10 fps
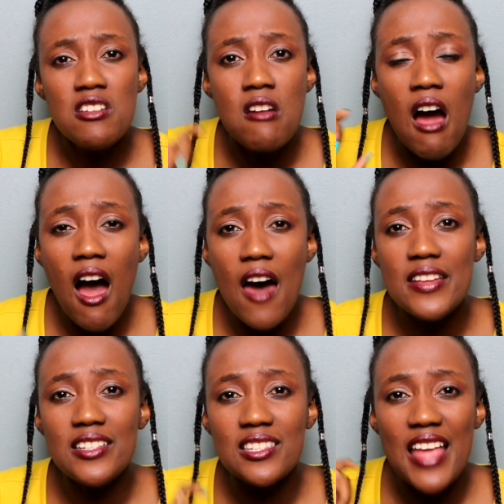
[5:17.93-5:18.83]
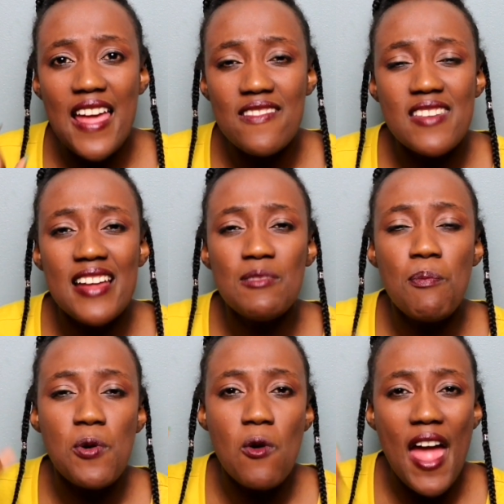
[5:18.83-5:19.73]
God is saying that
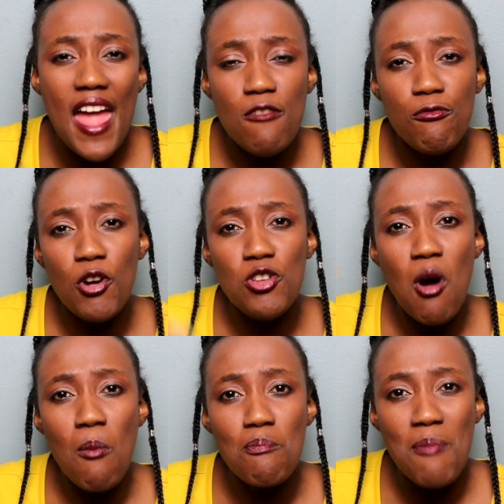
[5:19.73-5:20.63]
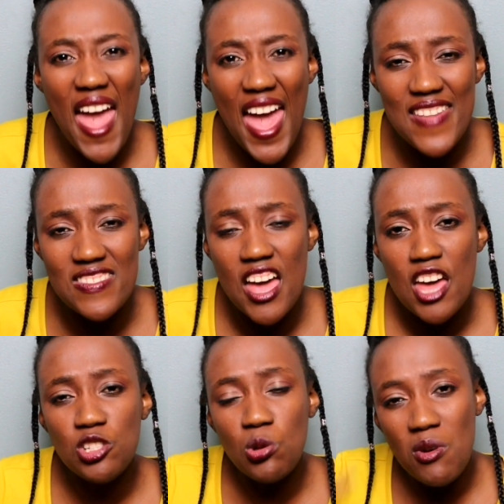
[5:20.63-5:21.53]
pray for your man
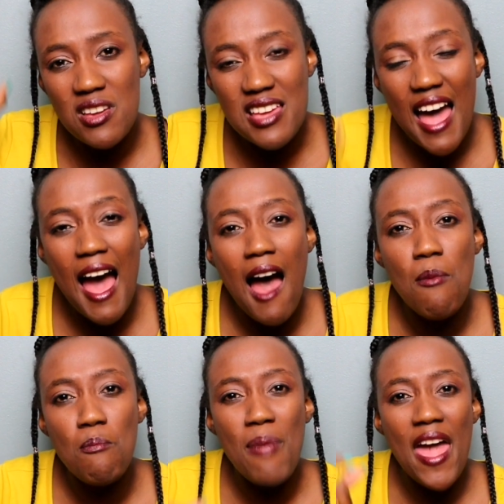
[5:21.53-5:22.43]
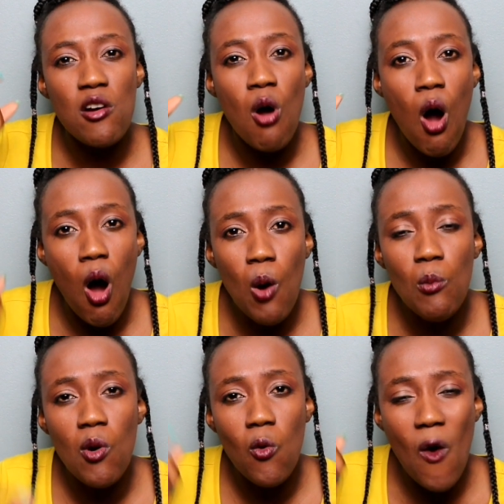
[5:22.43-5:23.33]
to come back
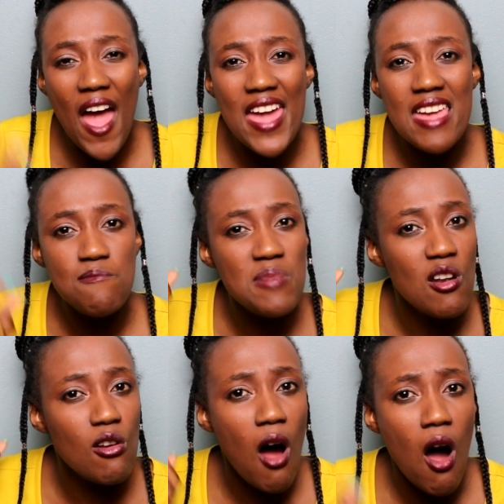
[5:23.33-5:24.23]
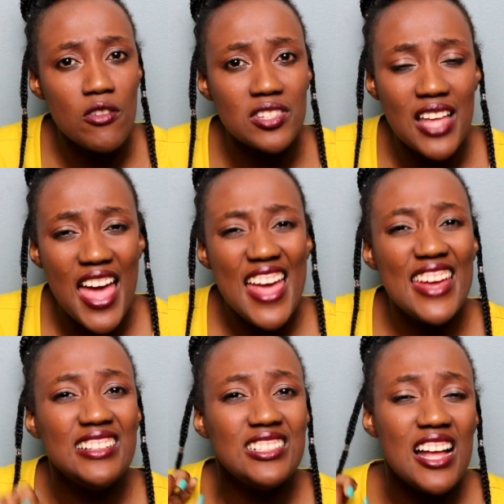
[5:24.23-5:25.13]
home where he belongs.
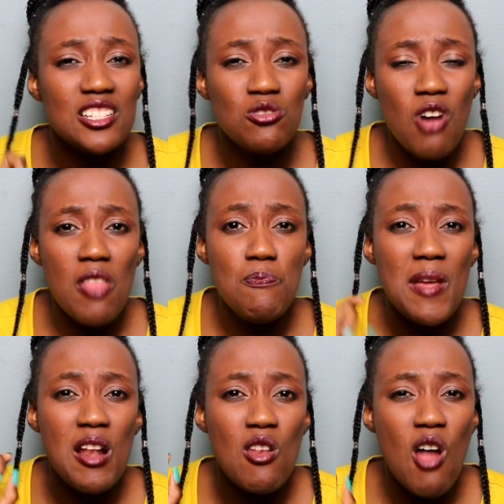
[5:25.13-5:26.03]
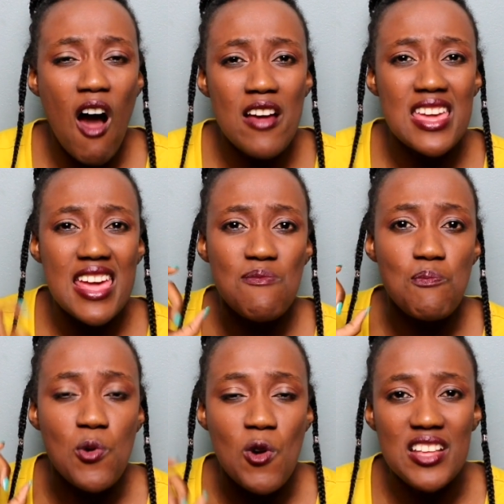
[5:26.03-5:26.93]
He does not belong
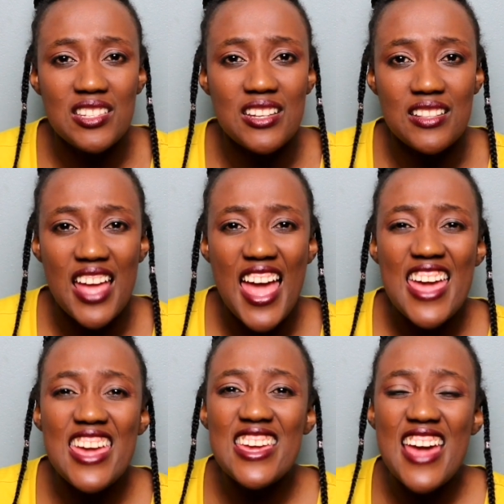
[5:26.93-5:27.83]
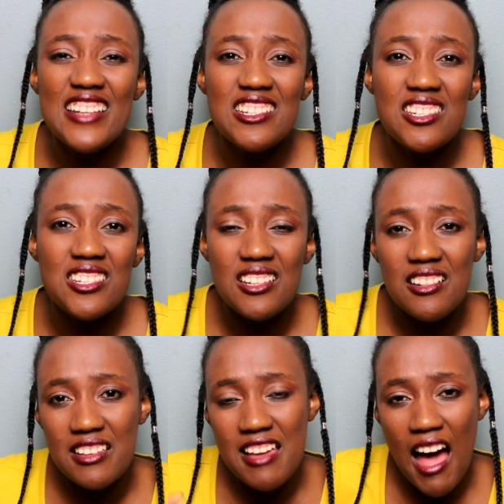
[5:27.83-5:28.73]
in prison. He can
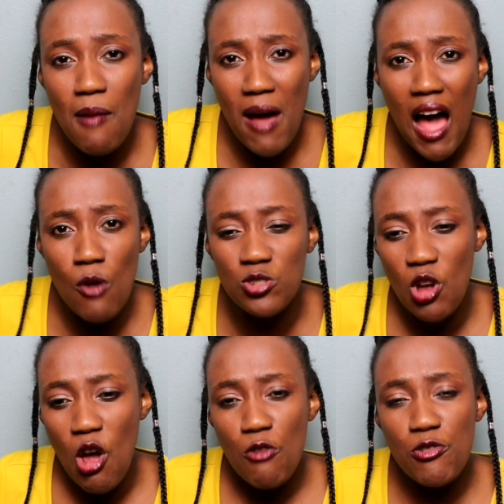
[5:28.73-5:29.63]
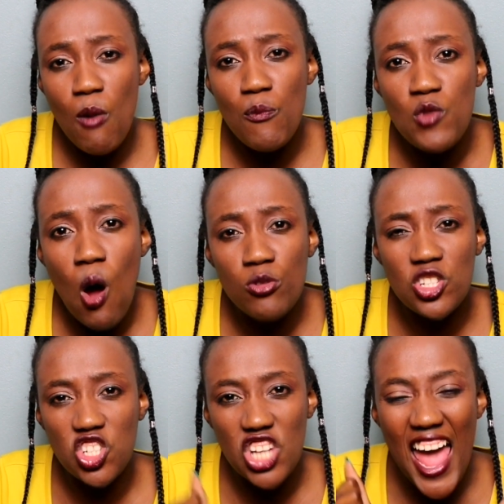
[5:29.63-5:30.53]
still come out from
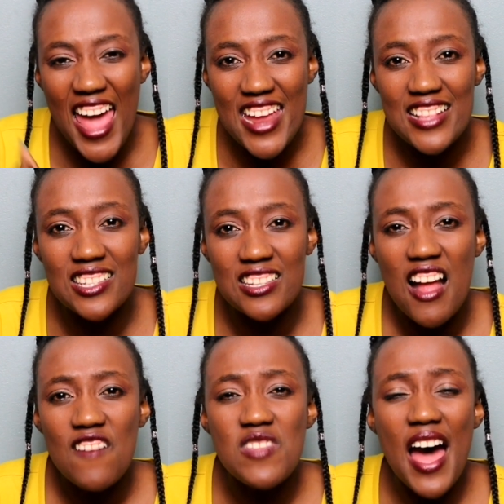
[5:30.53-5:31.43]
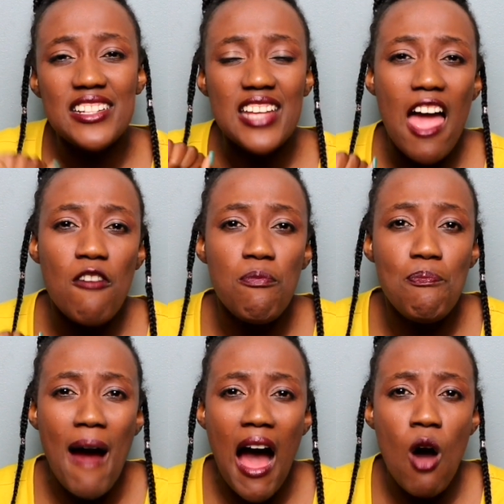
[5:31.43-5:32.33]
those chains that
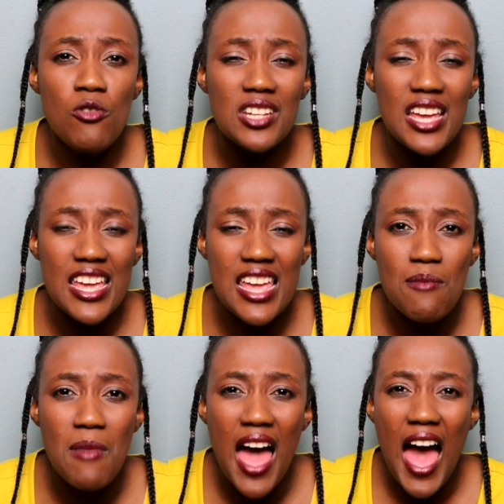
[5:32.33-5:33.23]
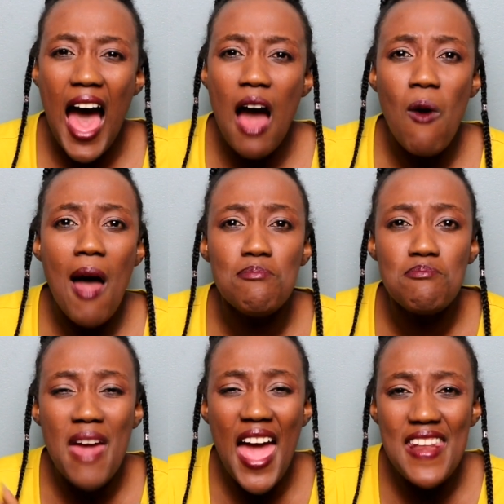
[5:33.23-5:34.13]
have bound him. Our
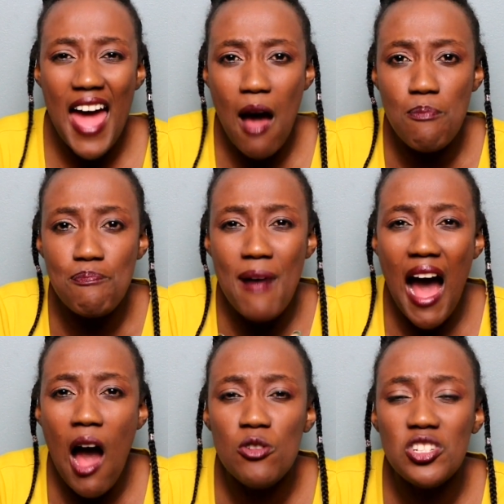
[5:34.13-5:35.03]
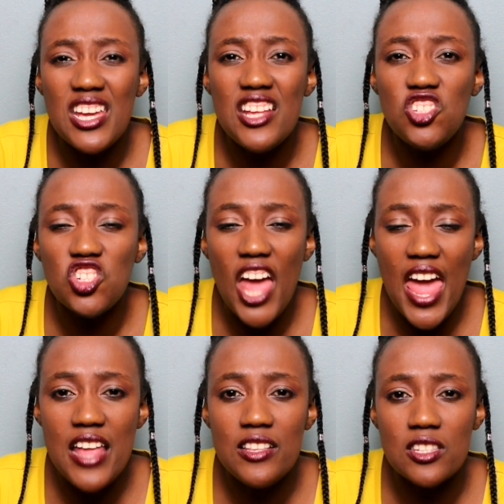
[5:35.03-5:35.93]
men are bound in
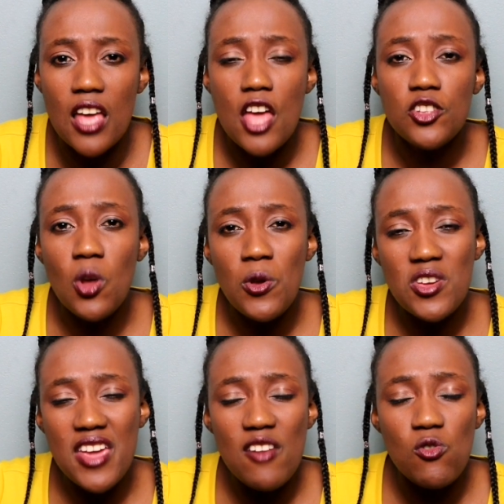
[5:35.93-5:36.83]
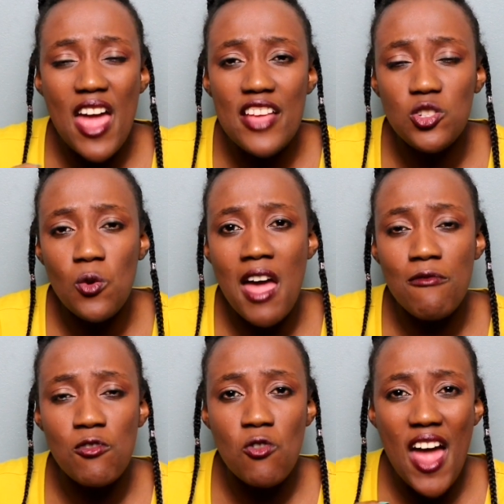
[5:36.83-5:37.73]
chains. So you can, as you
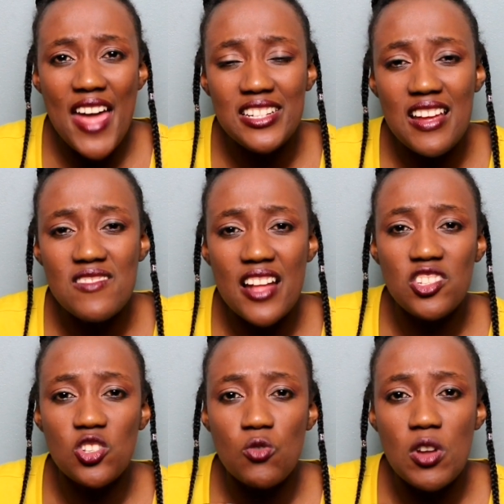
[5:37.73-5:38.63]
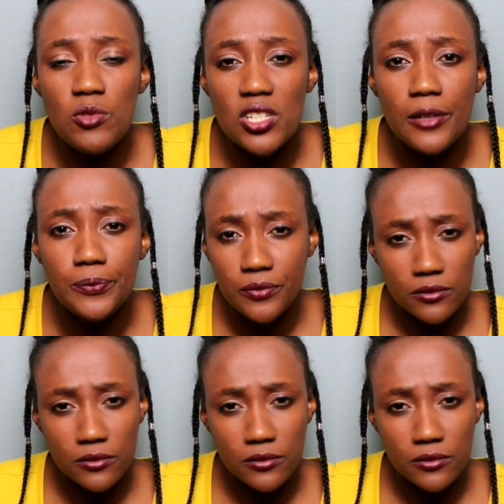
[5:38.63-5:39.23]
have read in that scripture,